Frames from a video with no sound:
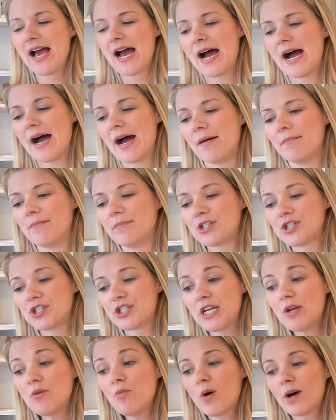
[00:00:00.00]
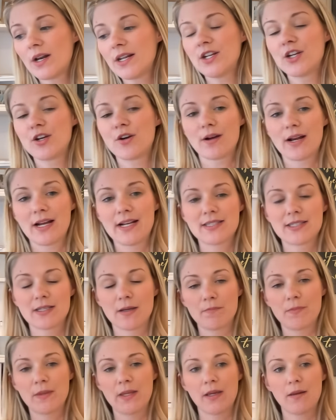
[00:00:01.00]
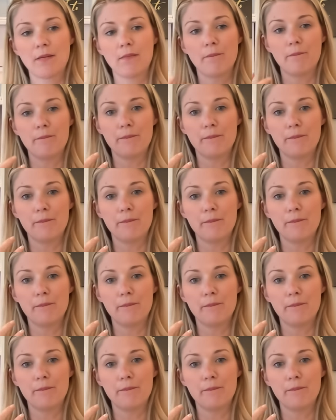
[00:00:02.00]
Um, but she wanted to create something